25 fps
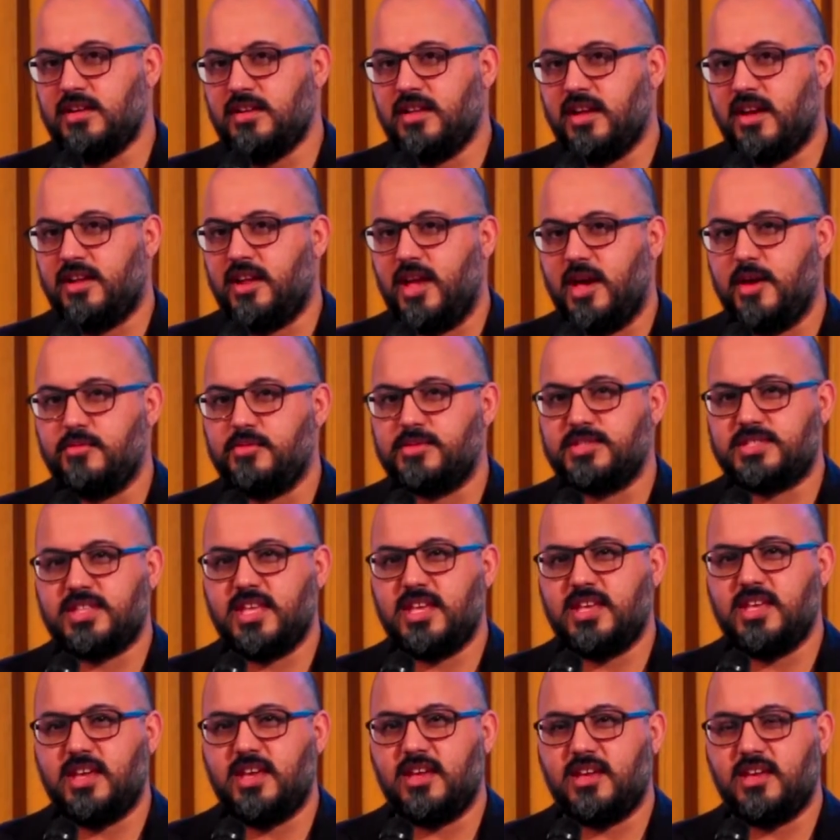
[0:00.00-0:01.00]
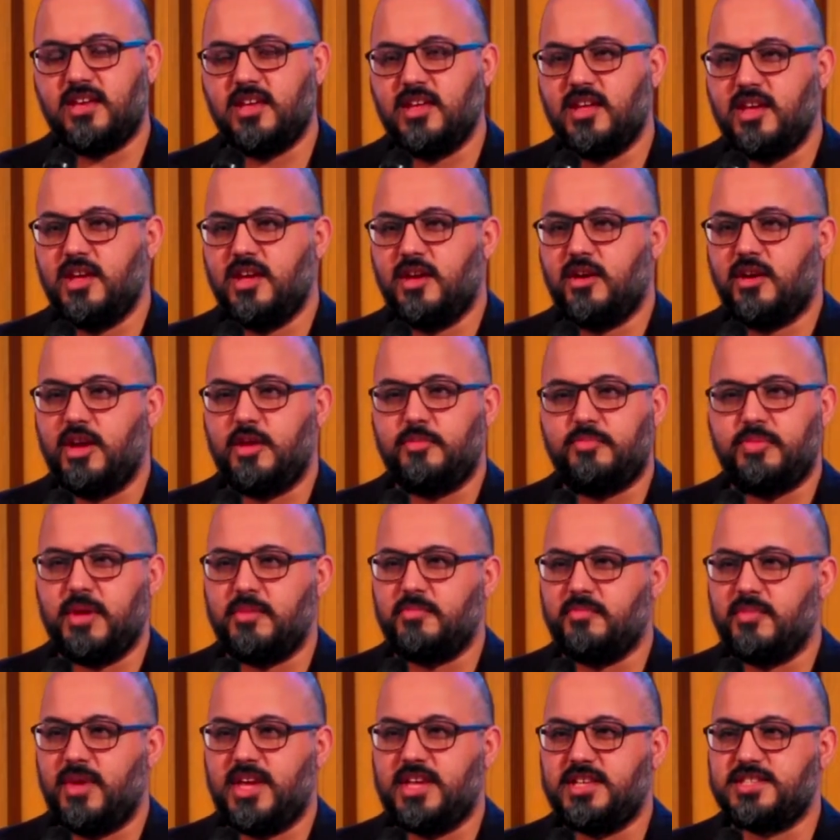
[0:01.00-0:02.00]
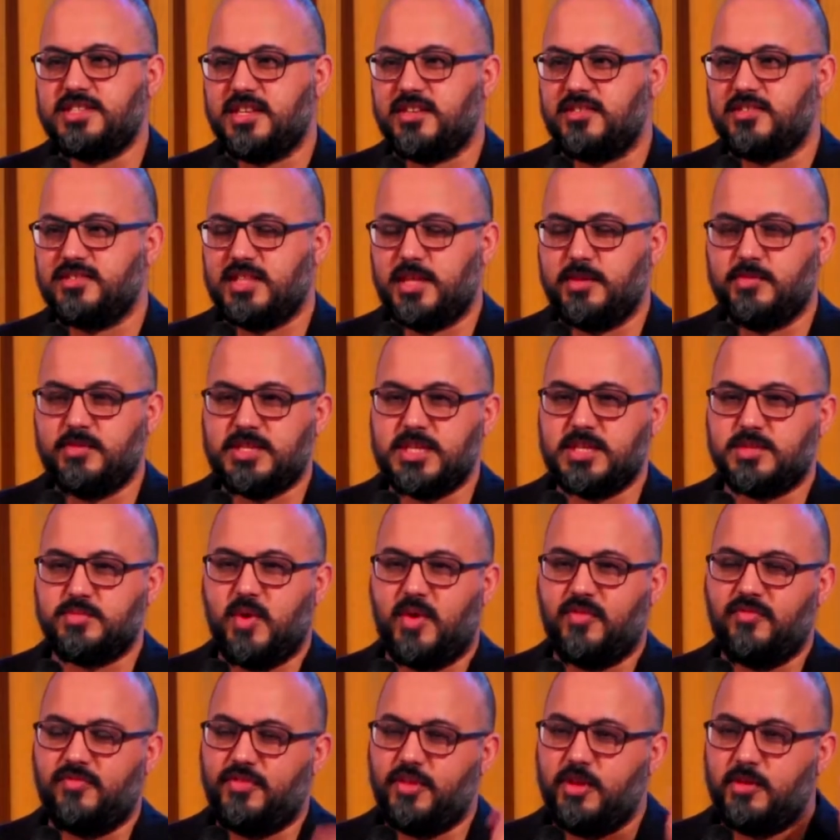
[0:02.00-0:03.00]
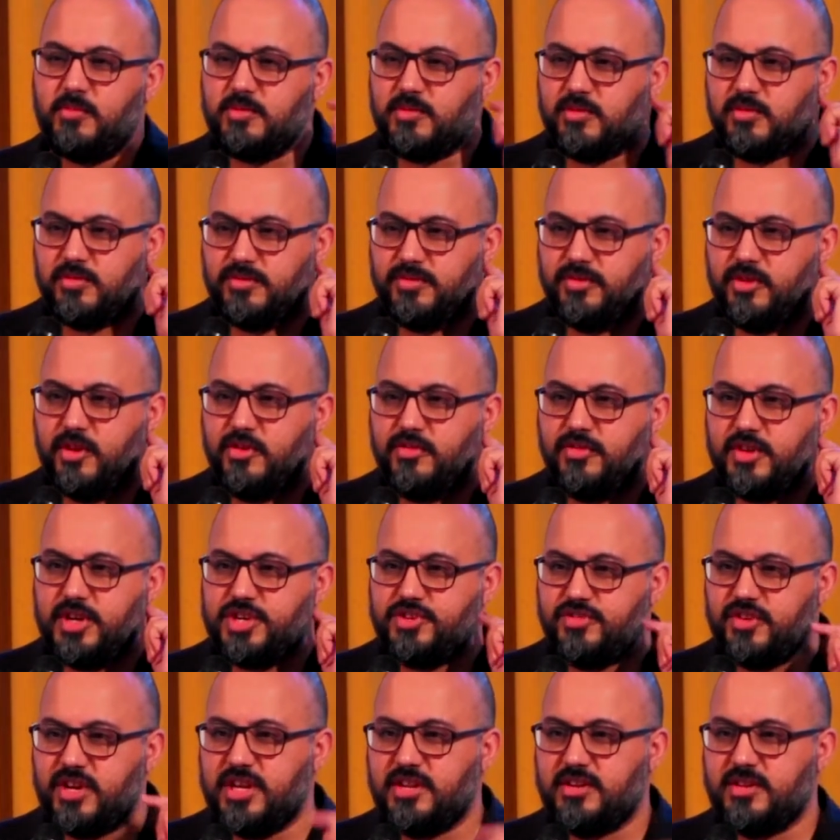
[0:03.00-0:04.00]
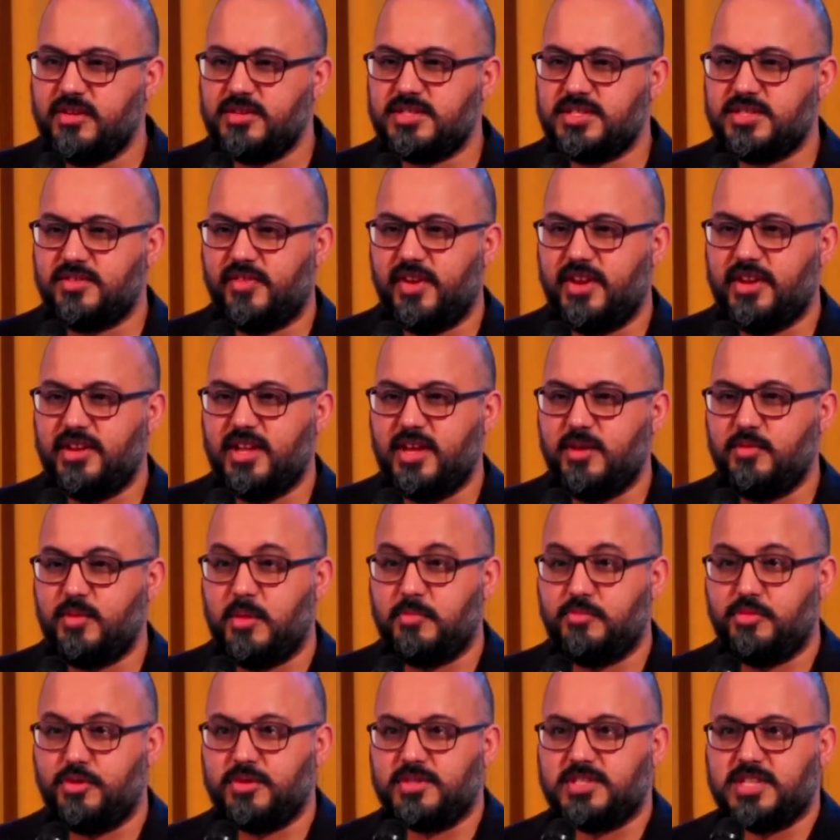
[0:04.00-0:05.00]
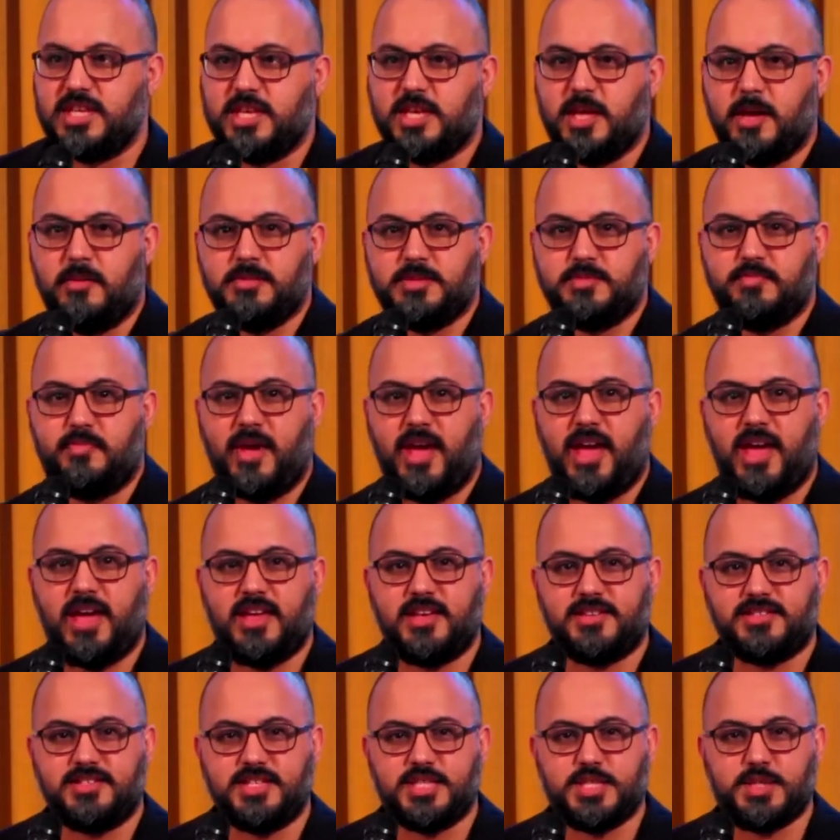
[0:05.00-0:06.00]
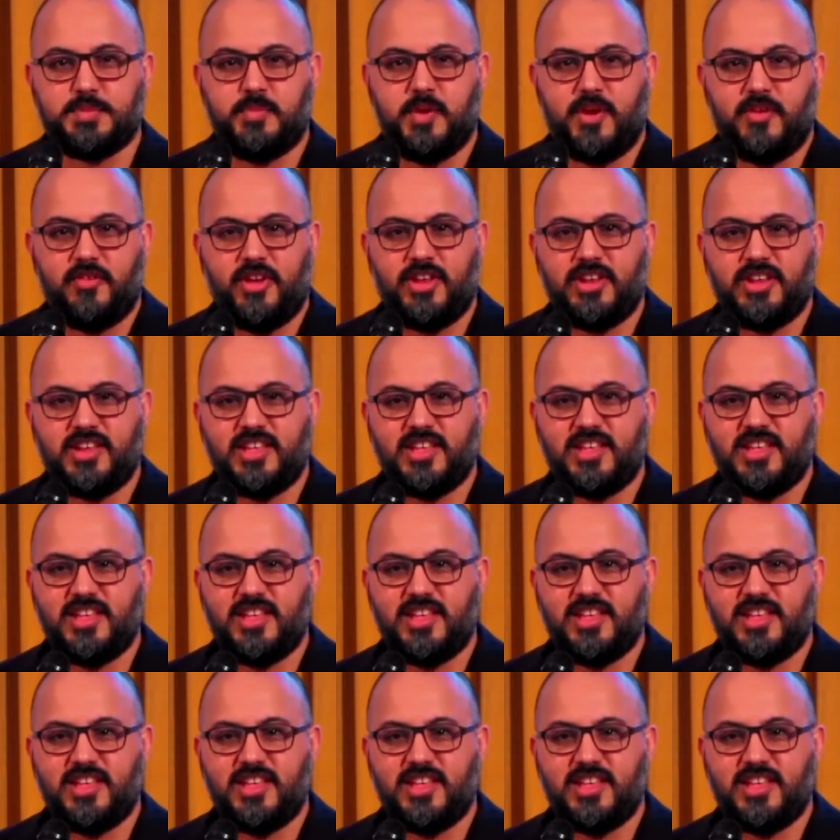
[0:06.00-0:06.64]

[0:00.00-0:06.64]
And I was thinking, it'd be amazing, because there was this one film called No Retreat, No Surrender, where Bruce Lee comes back as a spirit,